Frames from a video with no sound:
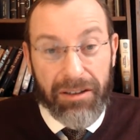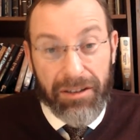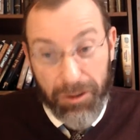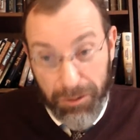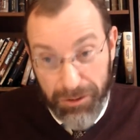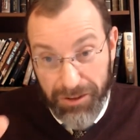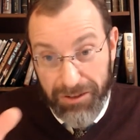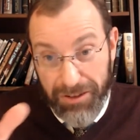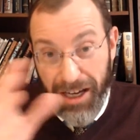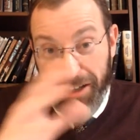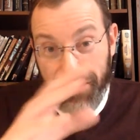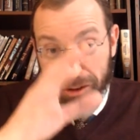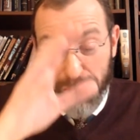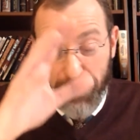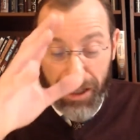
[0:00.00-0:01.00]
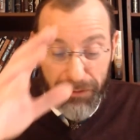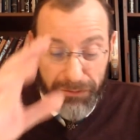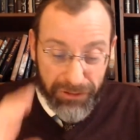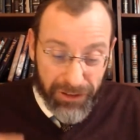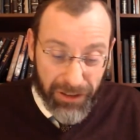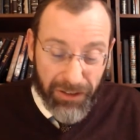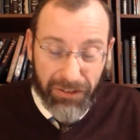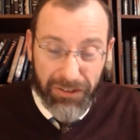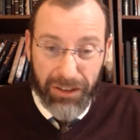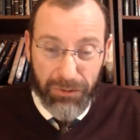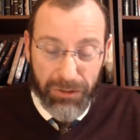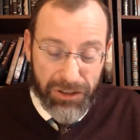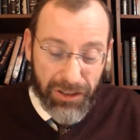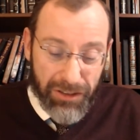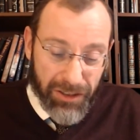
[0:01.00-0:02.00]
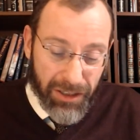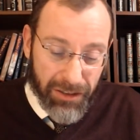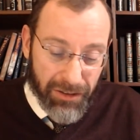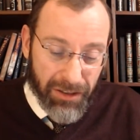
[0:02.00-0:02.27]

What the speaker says: They also died as well for another thing which they did.